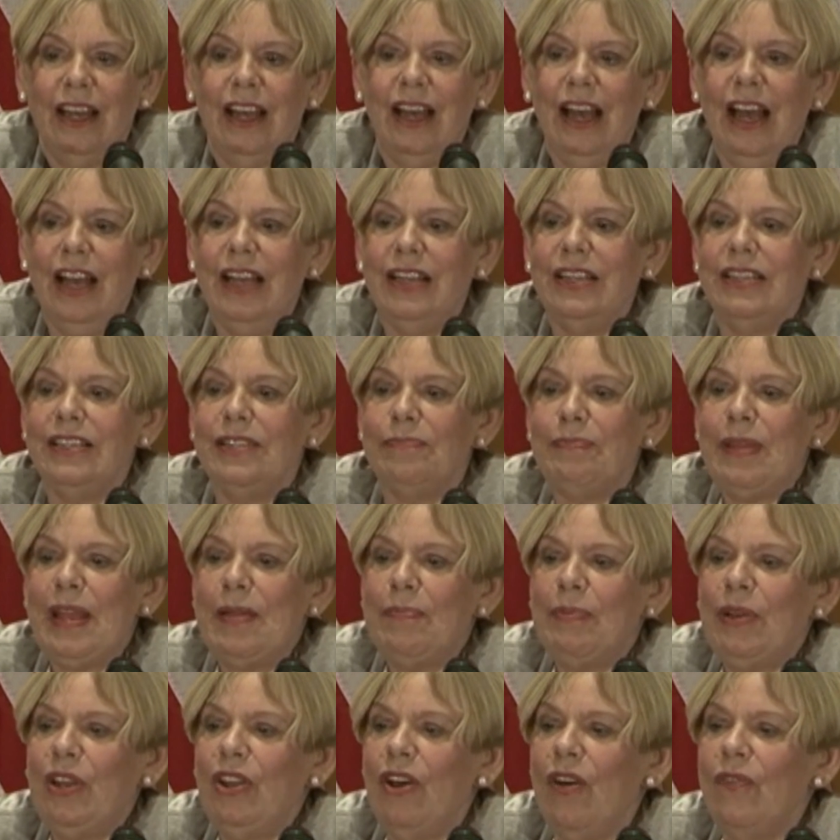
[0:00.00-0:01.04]
And
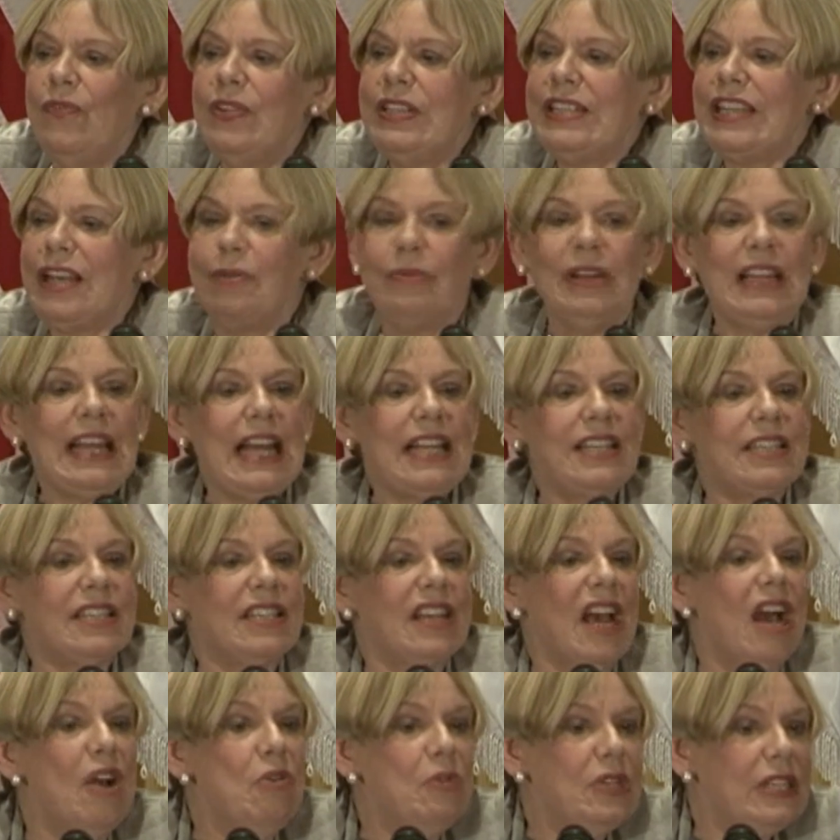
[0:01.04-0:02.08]
people often say, well, that's
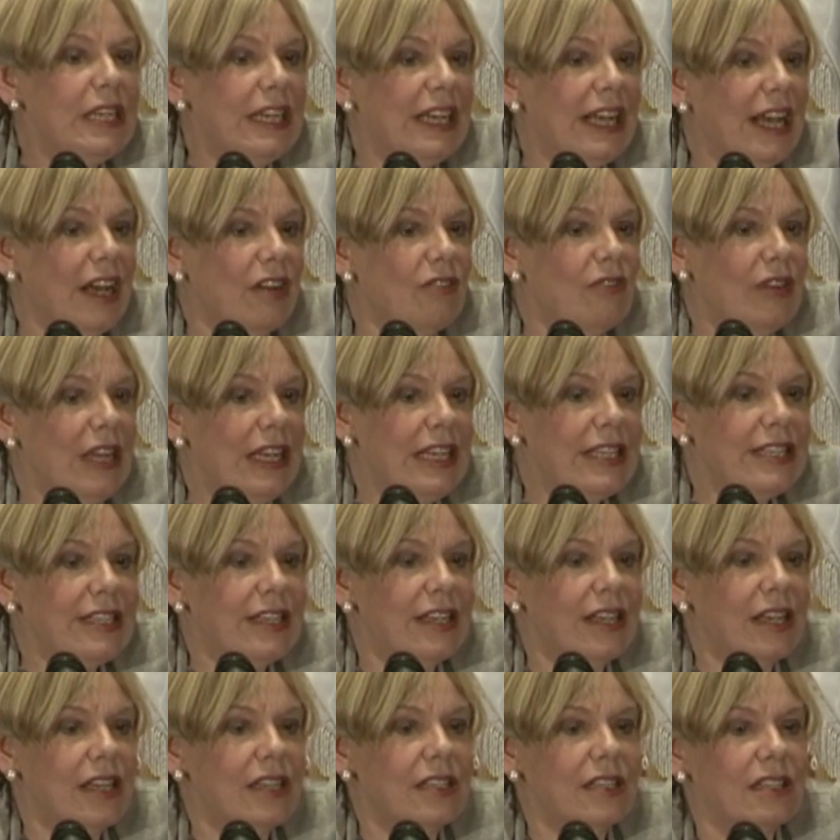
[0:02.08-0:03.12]
totally
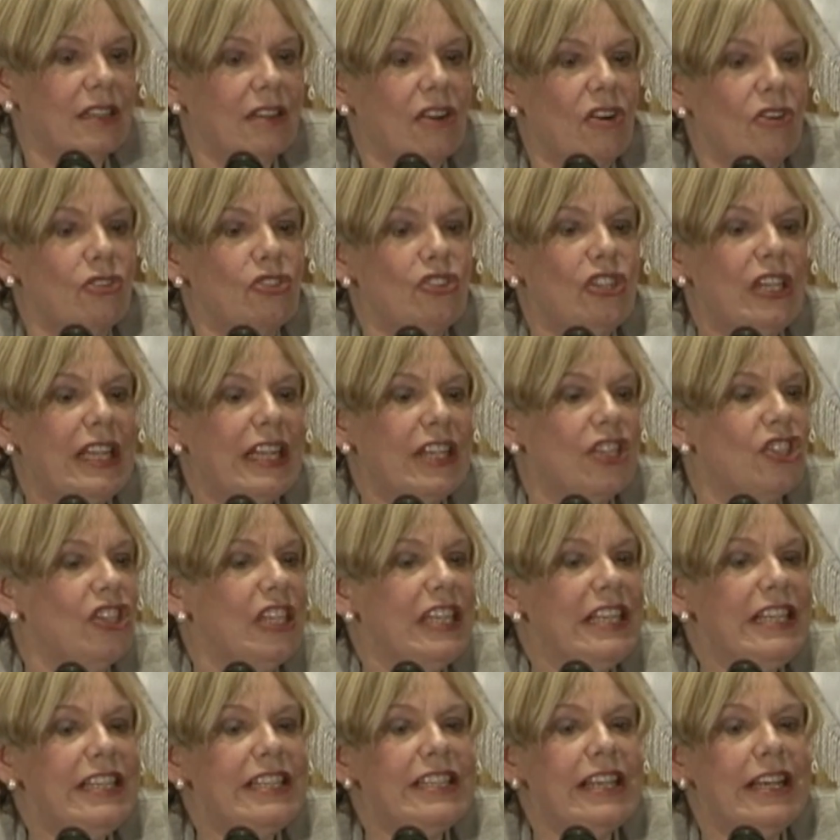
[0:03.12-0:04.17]
unrealistic. It's a
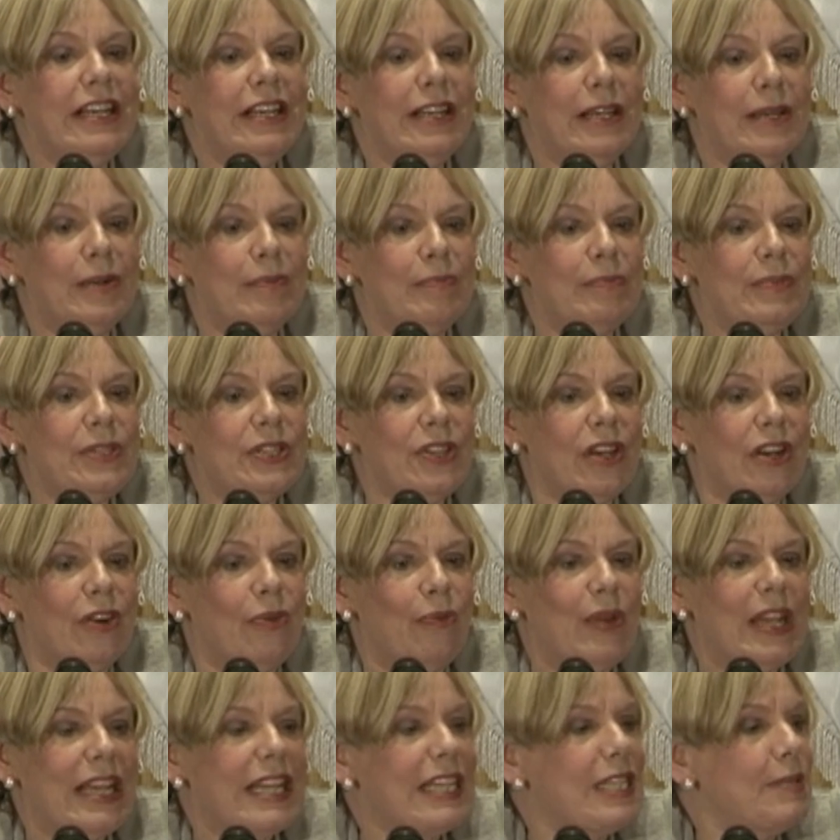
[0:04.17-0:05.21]
contradiction in terms. Are
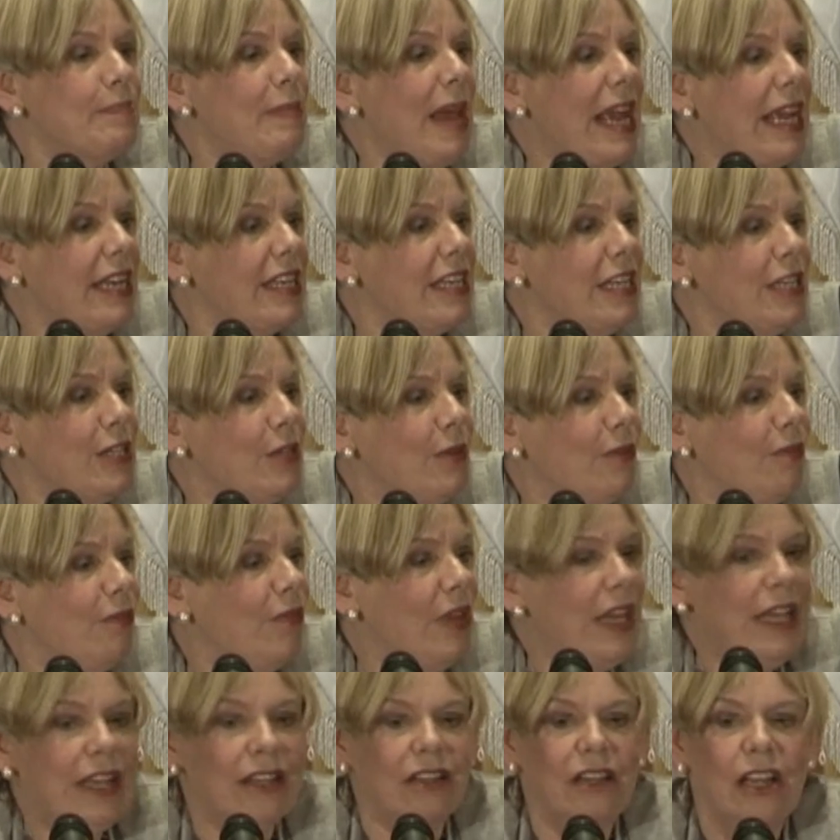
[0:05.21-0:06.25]
we expected to
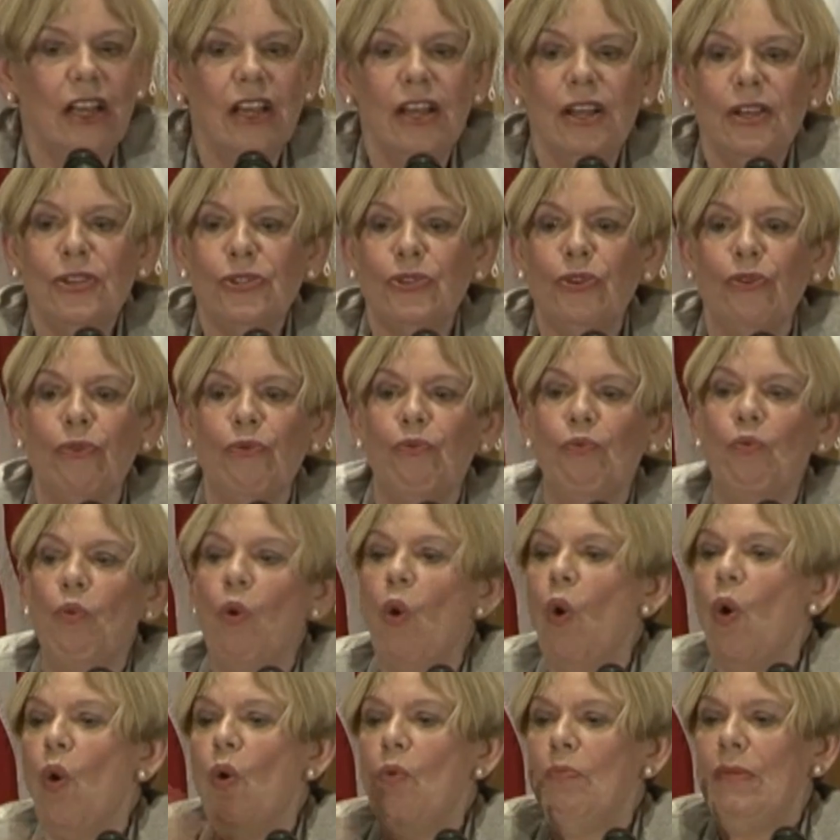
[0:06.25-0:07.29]
feel sort of
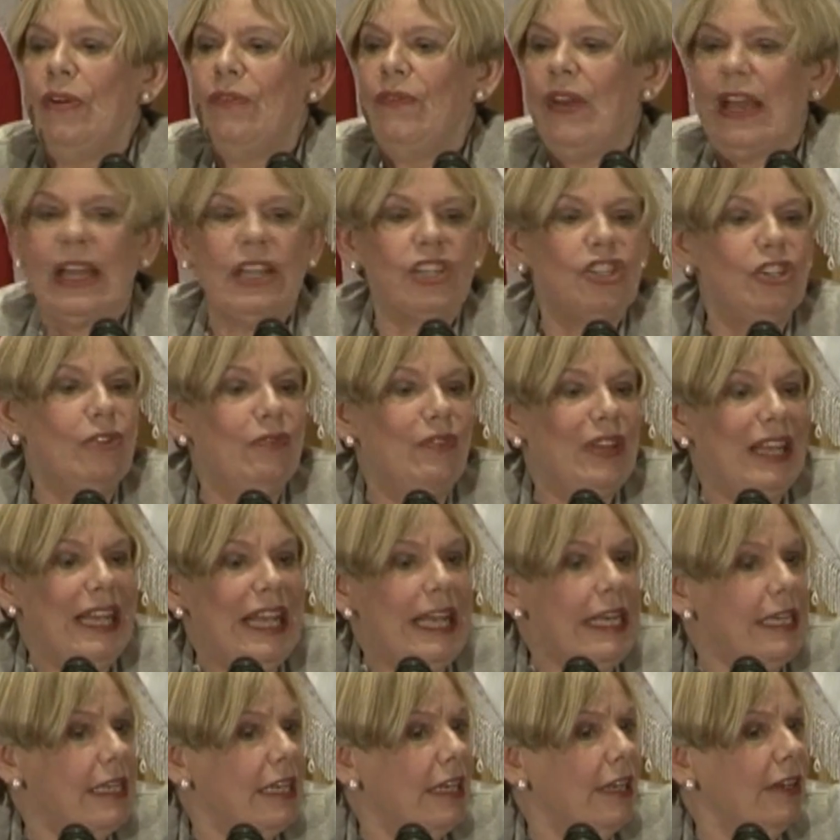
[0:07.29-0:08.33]
warm affection for
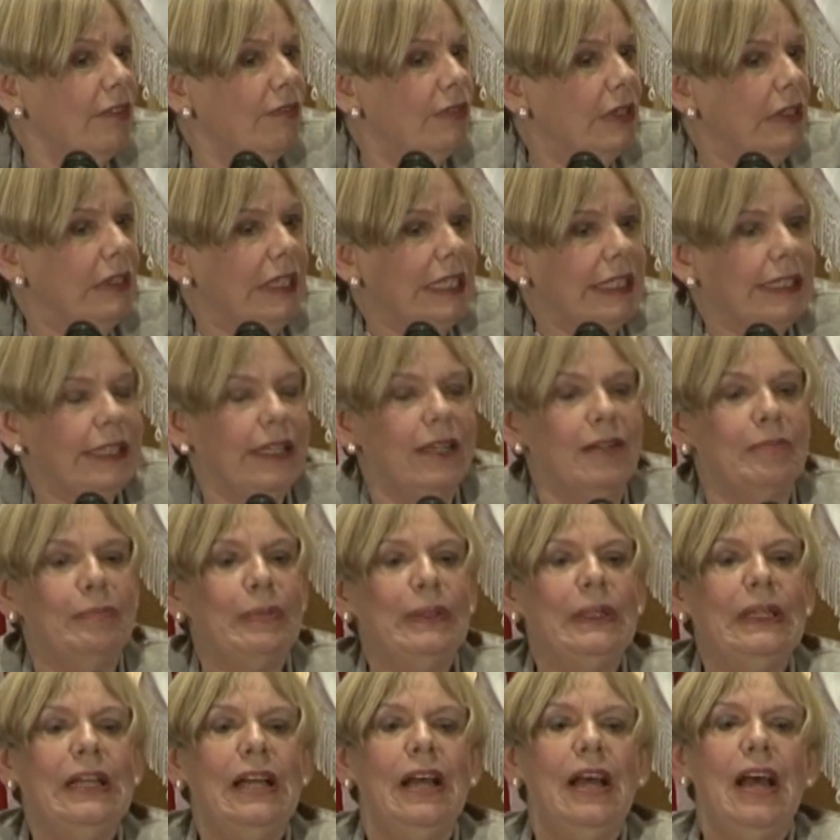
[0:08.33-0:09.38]
Hitler, for
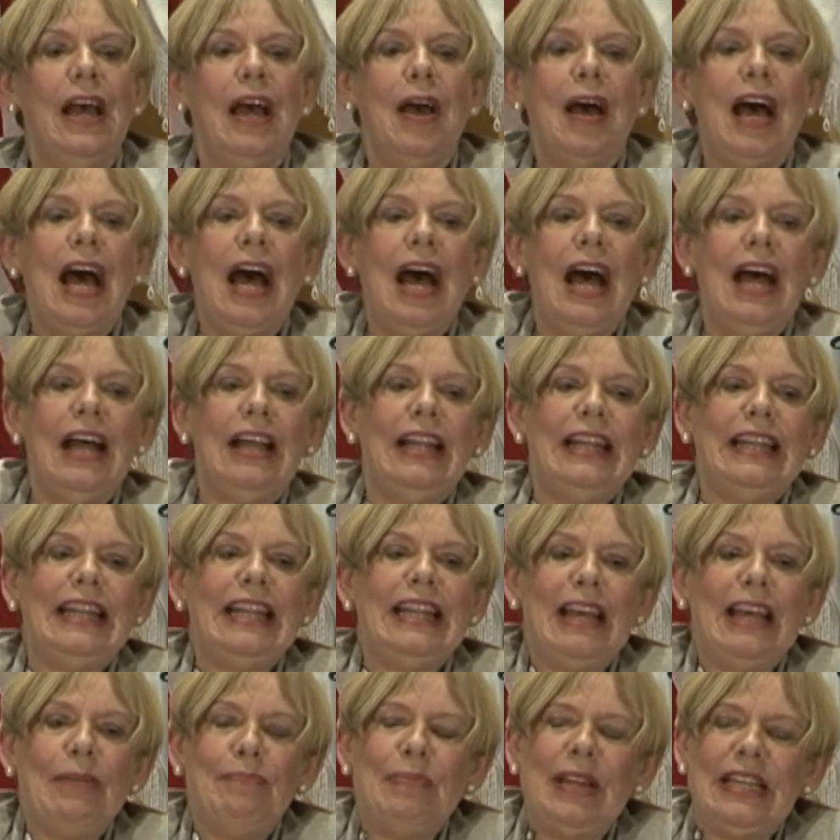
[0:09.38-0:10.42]
example? Uh,
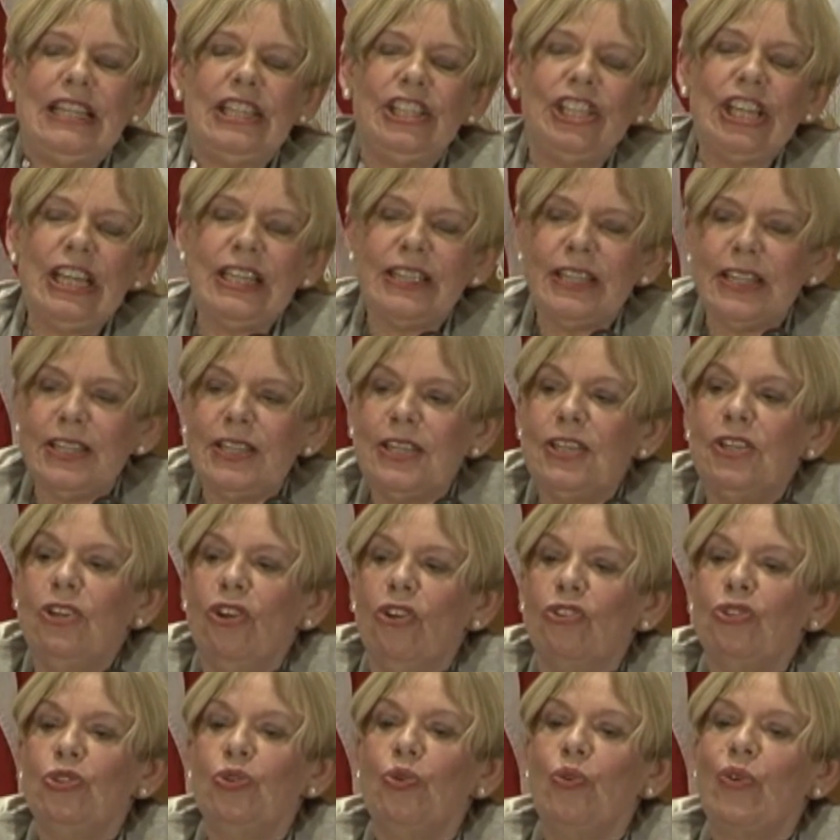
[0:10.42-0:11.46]
but Jesus is
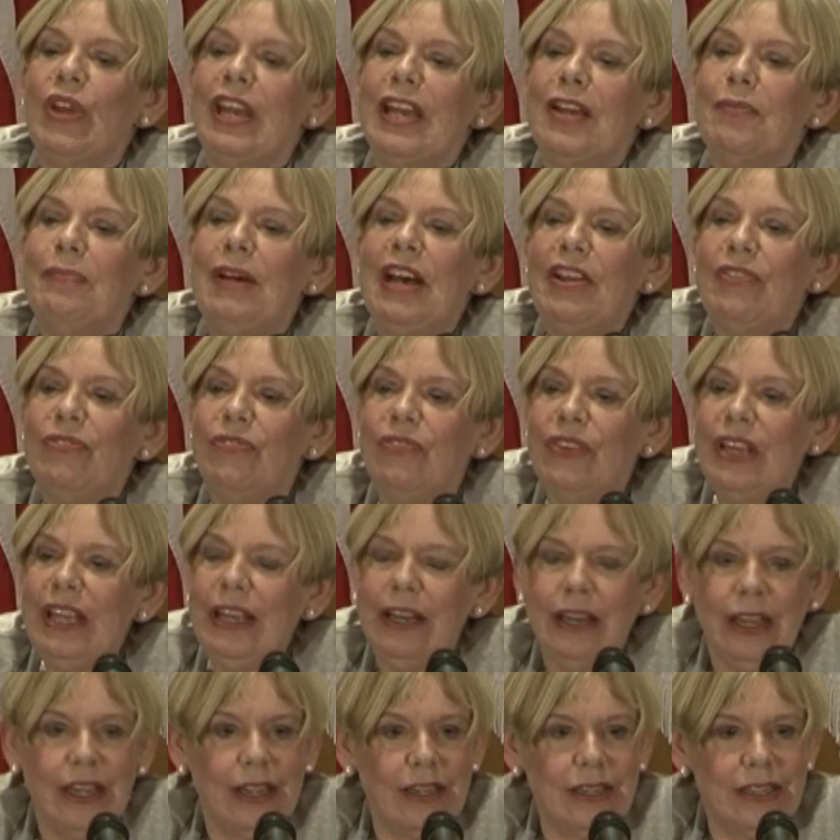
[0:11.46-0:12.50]
not talking about
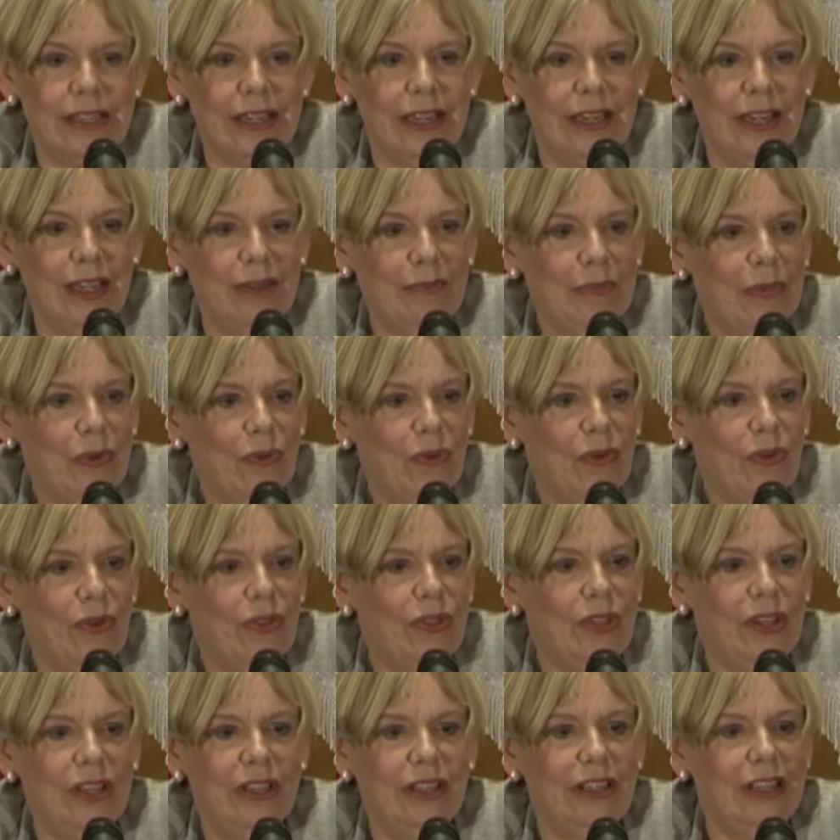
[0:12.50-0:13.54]
feelings any more
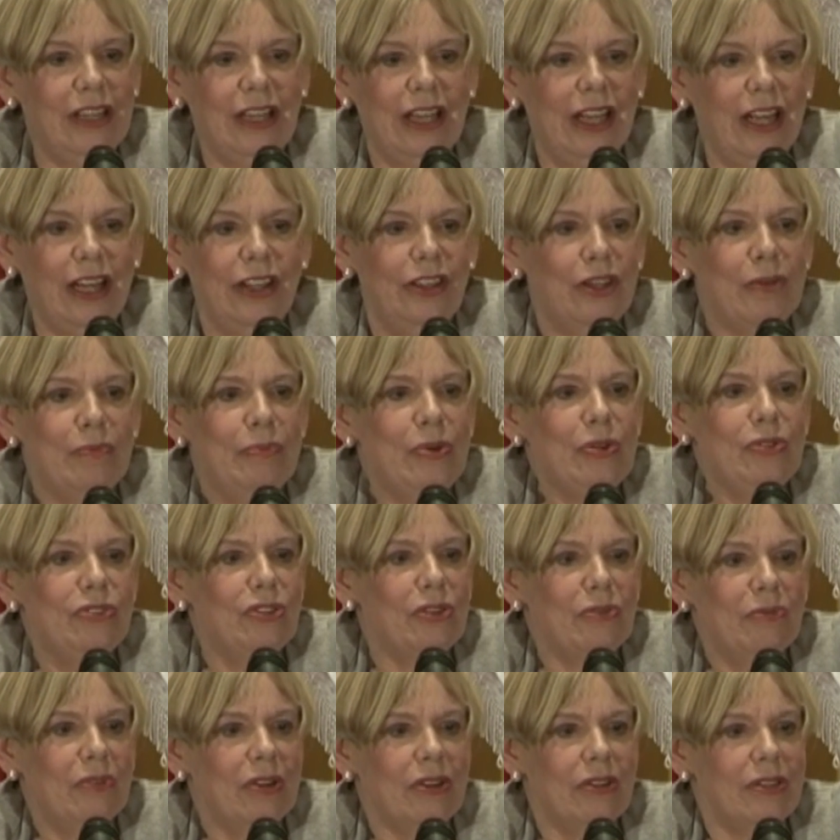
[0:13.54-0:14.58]
than uh, the
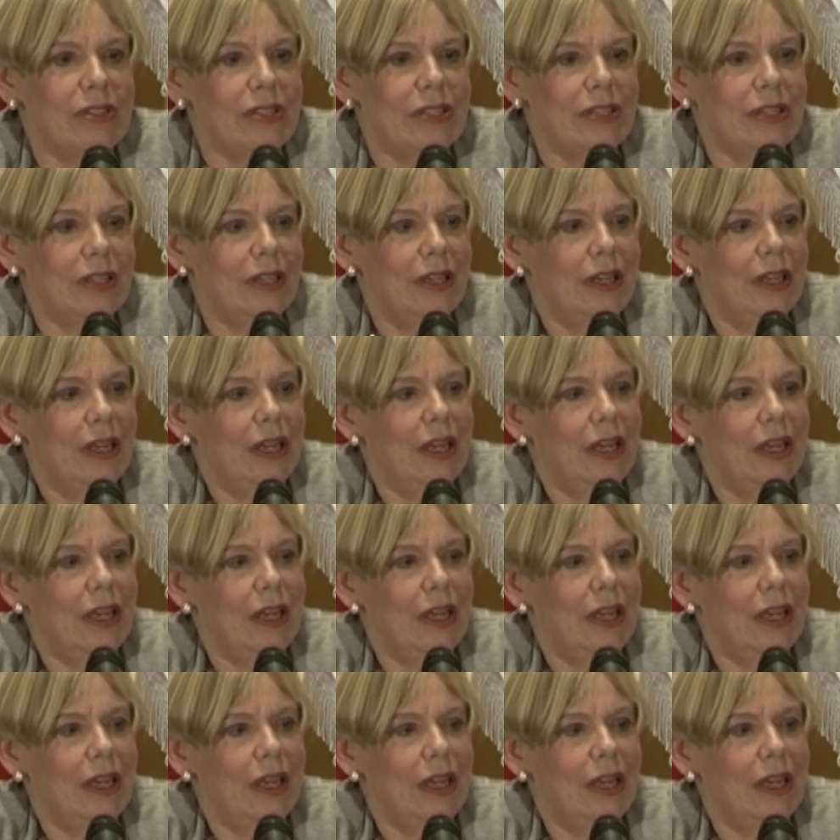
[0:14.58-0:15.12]
Buddha was.